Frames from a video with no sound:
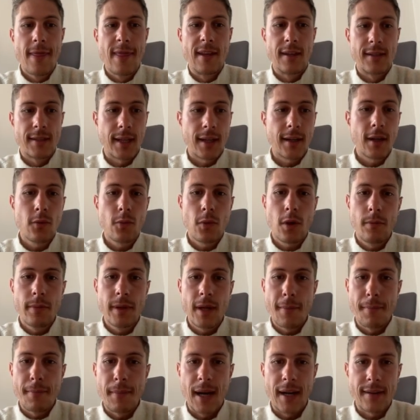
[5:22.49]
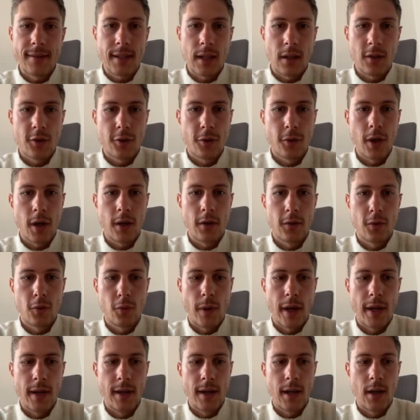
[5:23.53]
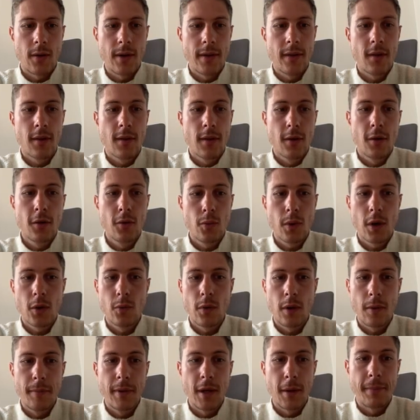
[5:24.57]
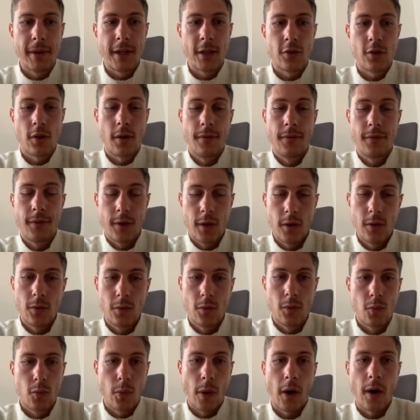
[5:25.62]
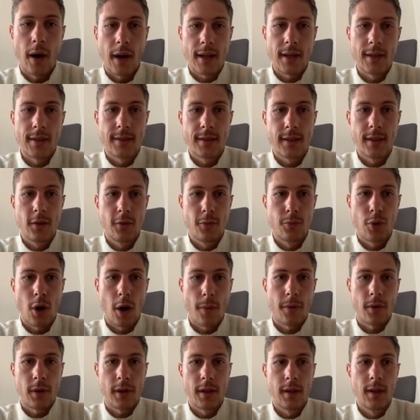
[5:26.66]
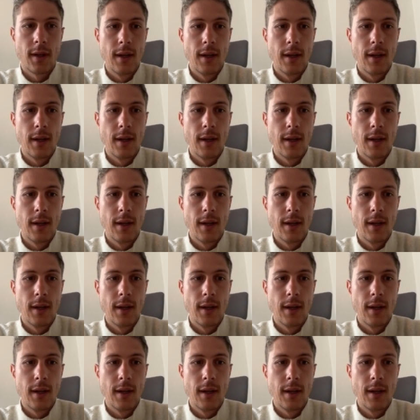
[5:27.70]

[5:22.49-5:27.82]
The second will be a mask I'll show you how to do right now, and the third one will be a picture of you where I can see you properly.